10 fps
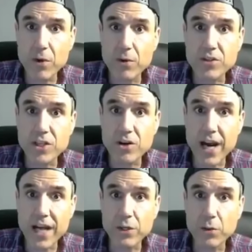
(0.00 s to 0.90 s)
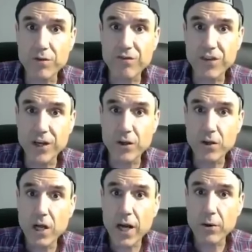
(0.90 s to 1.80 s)
I wrote the triangle
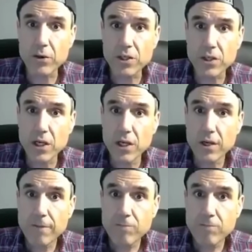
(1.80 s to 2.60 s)
fill. I wrote the.